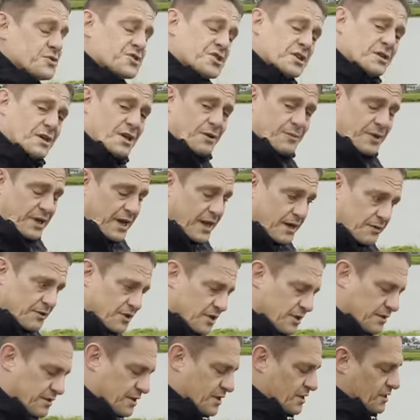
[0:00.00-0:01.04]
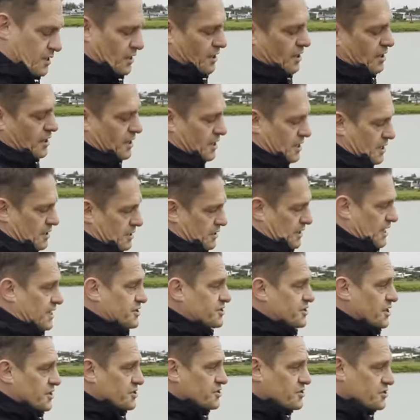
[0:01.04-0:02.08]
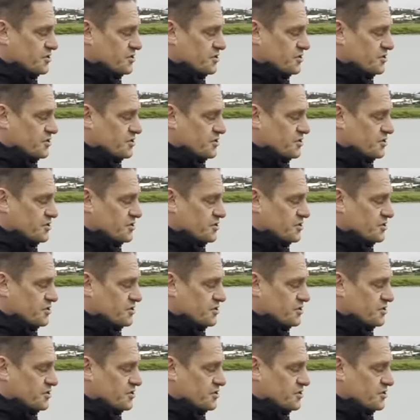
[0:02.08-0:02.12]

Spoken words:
seen coming down near the gas station,